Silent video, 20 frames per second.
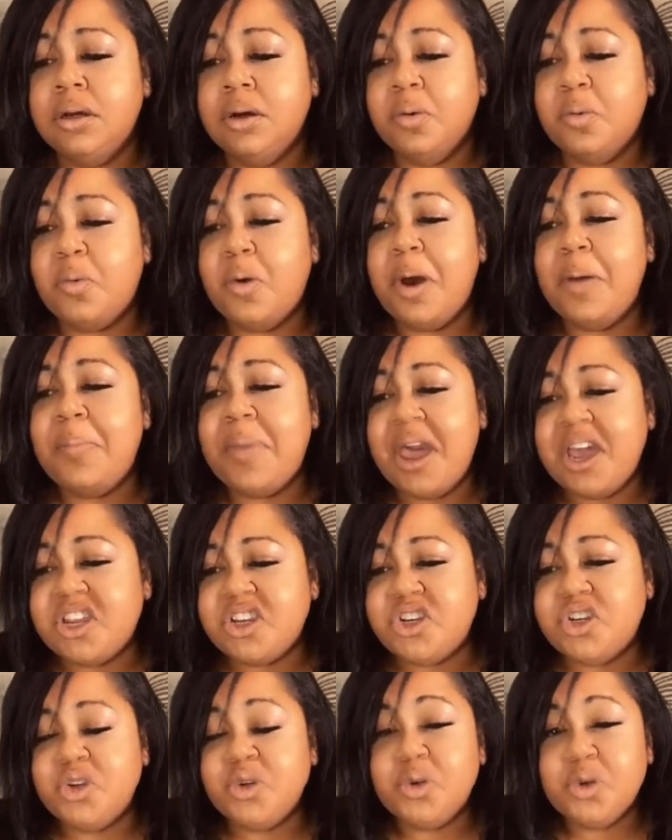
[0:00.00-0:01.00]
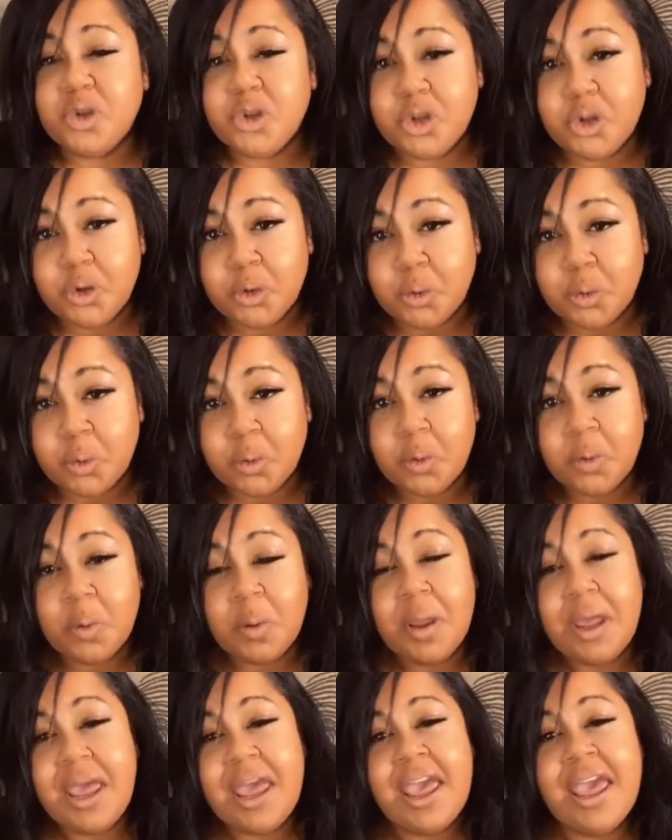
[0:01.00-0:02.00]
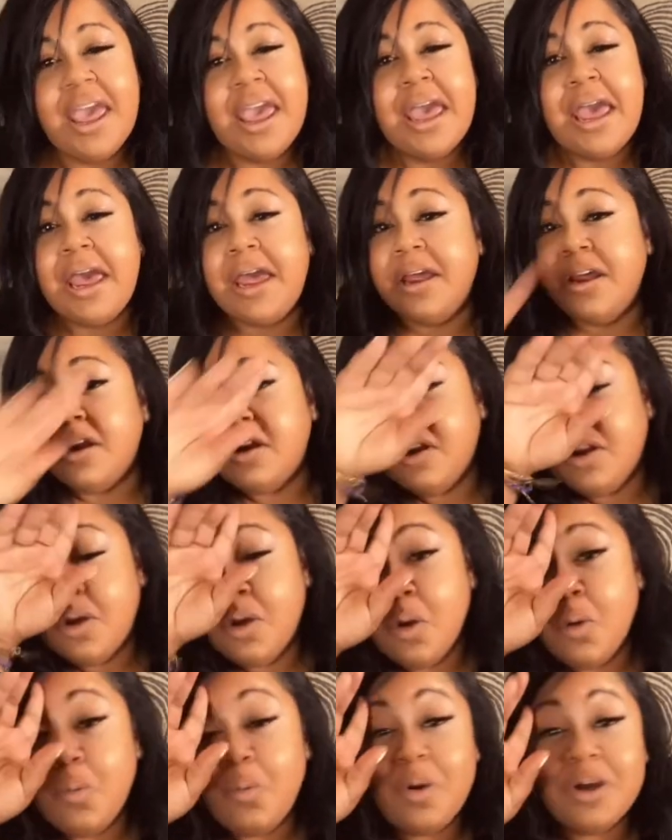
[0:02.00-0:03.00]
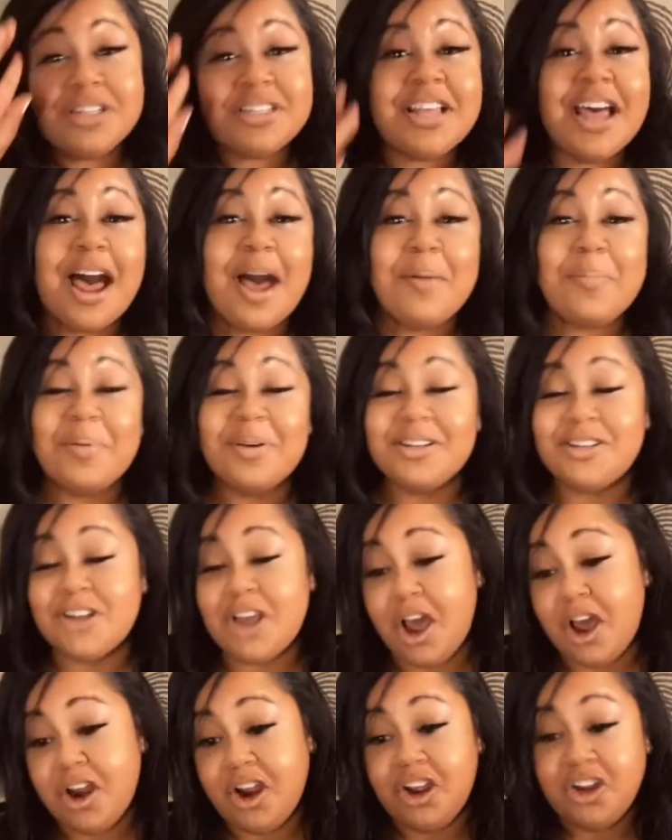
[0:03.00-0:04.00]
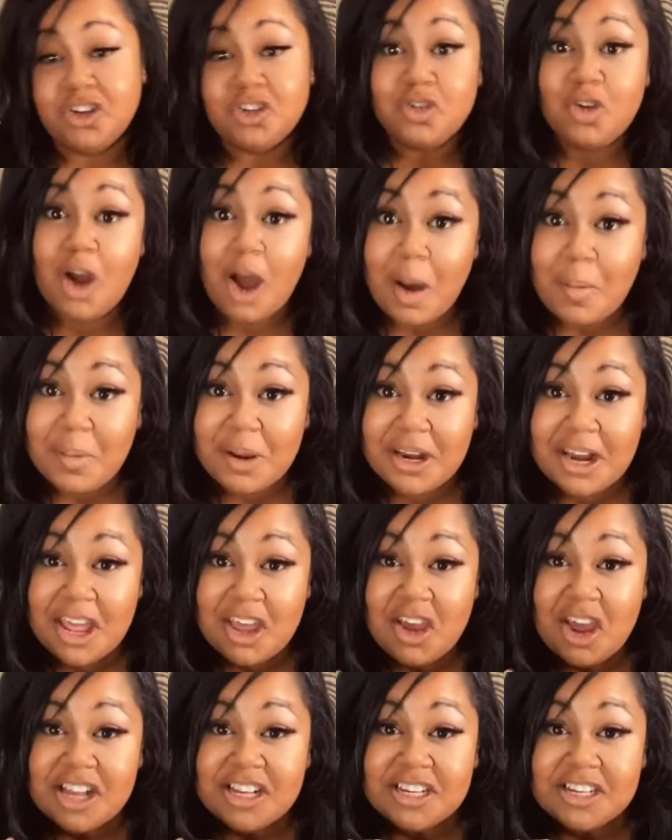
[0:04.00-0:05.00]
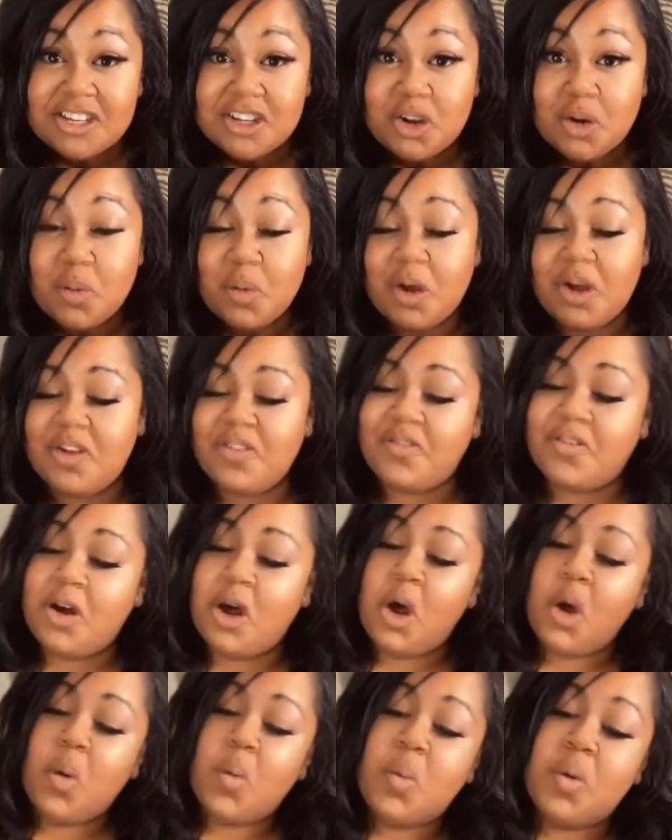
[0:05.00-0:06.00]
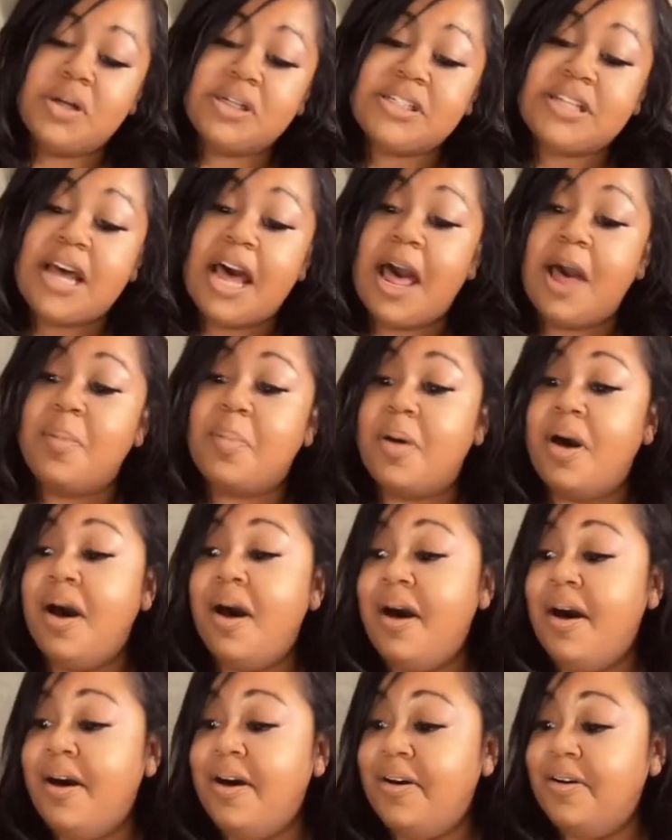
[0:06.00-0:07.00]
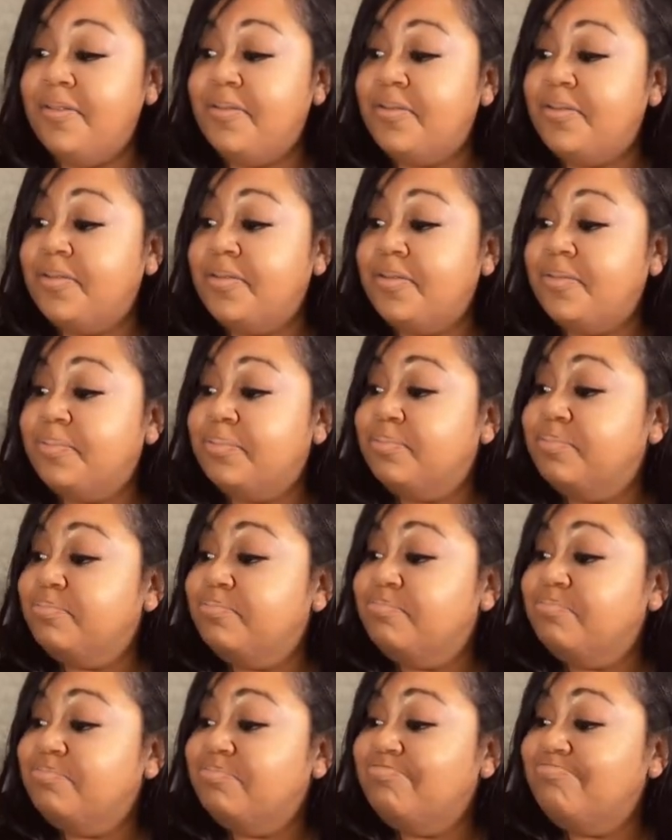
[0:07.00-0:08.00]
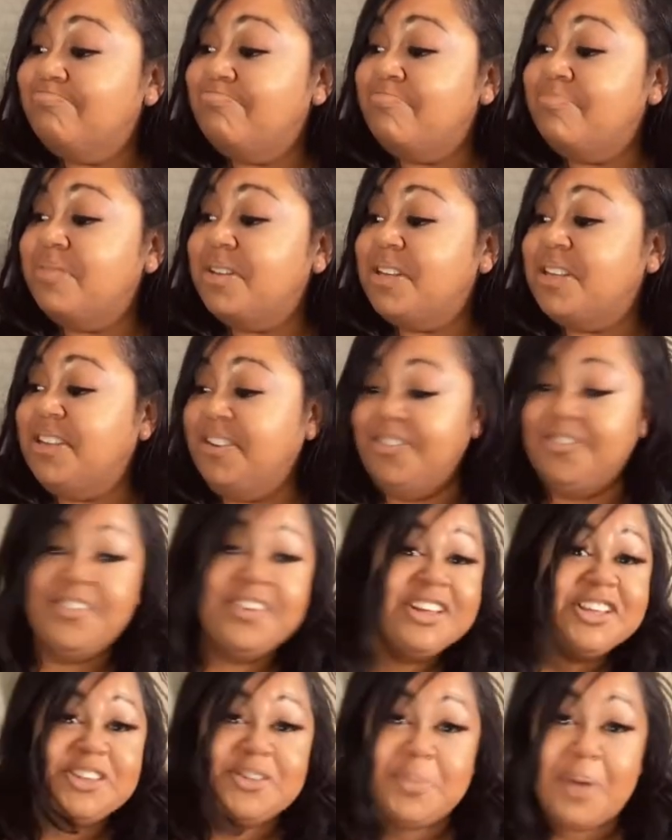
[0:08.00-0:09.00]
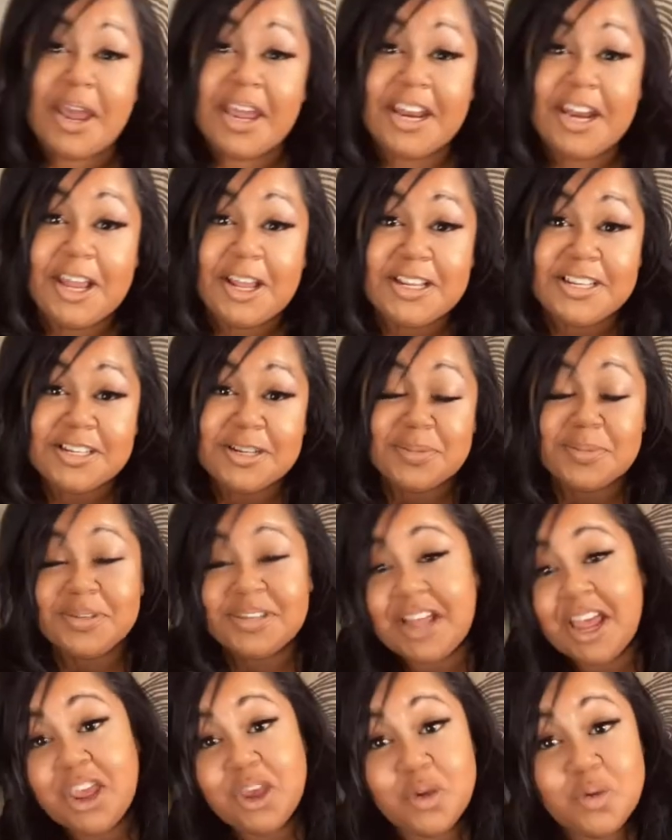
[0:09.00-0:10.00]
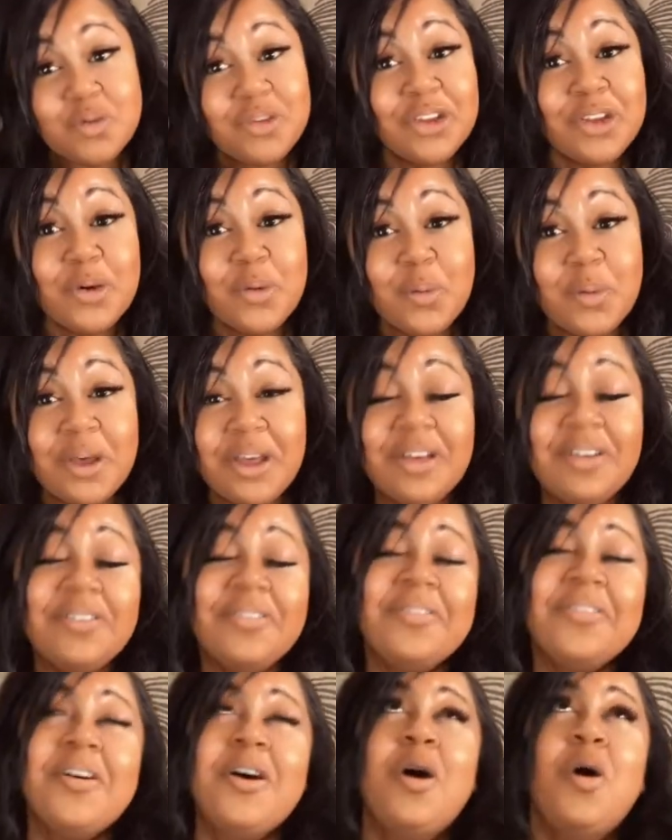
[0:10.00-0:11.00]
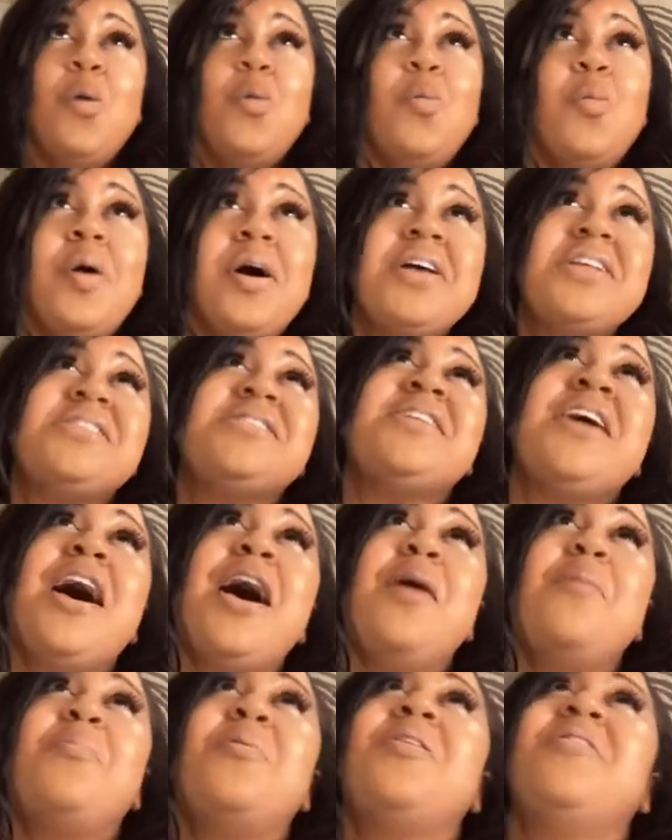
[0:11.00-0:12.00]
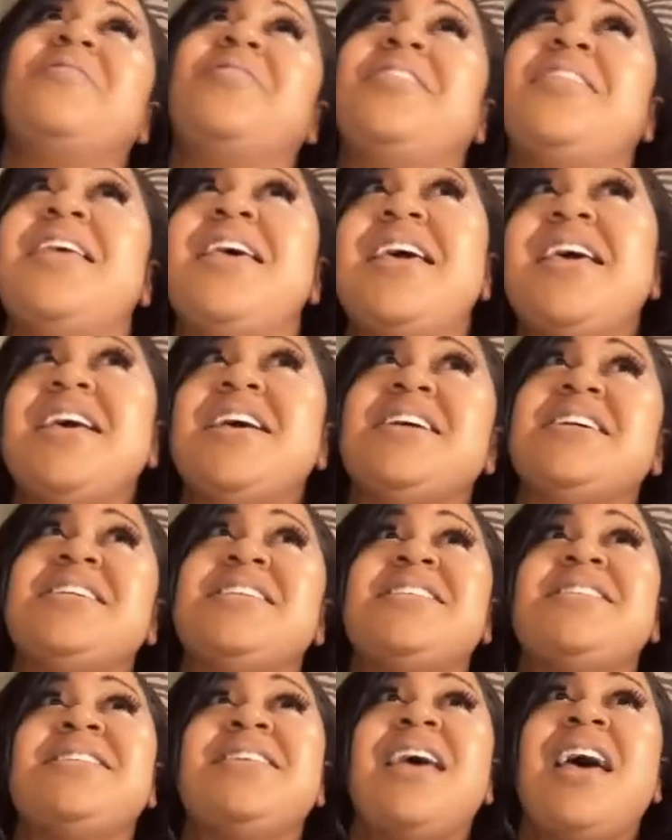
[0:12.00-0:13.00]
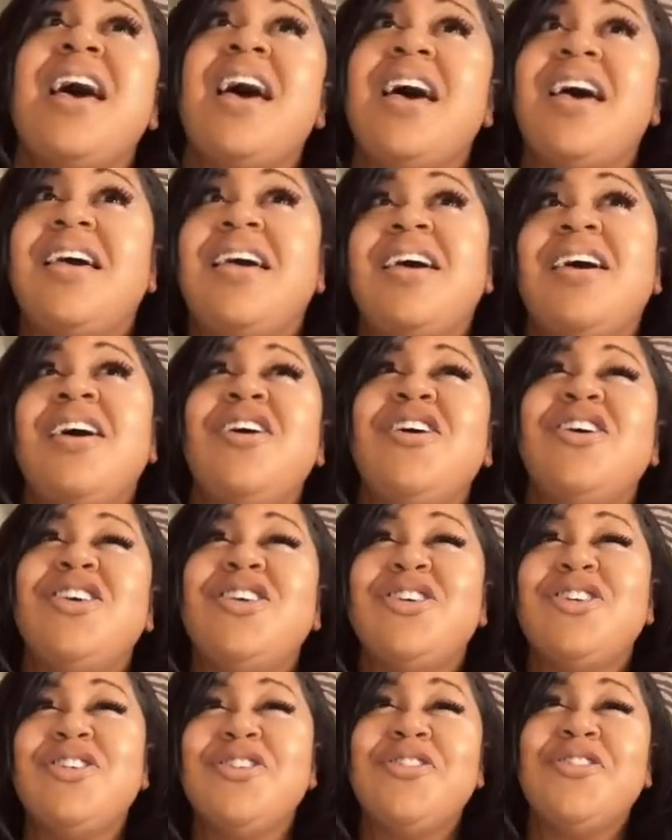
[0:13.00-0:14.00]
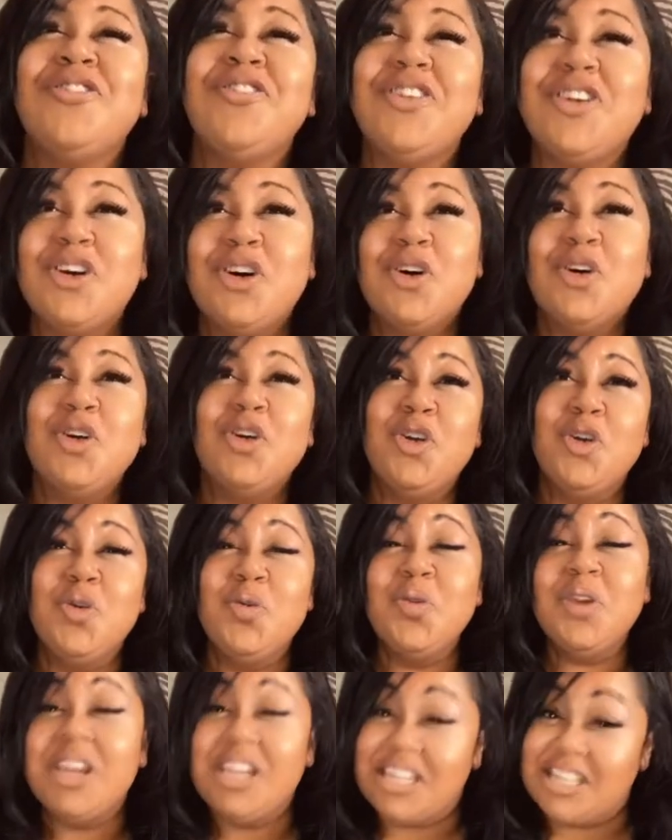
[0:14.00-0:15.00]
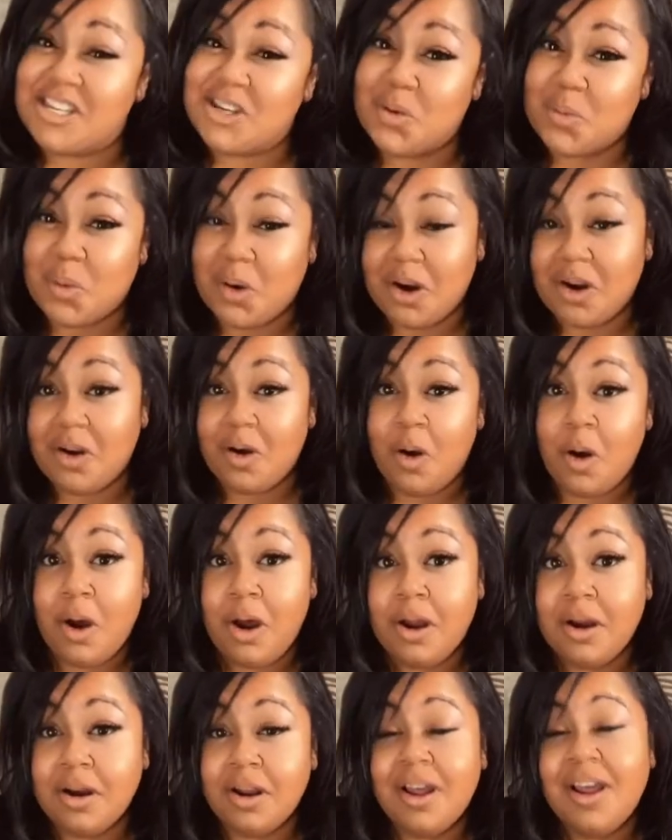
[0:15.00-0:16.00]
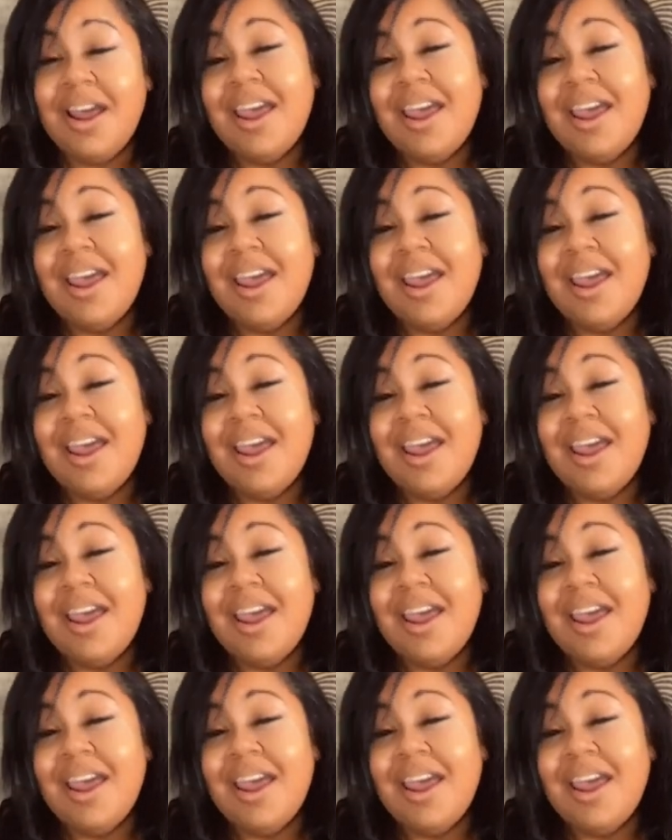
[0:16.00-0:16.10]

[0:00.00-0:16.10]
what makes you you, and what type of childhood trauma that you had to deal with, what type of defense mechanisms that you deal with, what type of things that you feel you need to work on.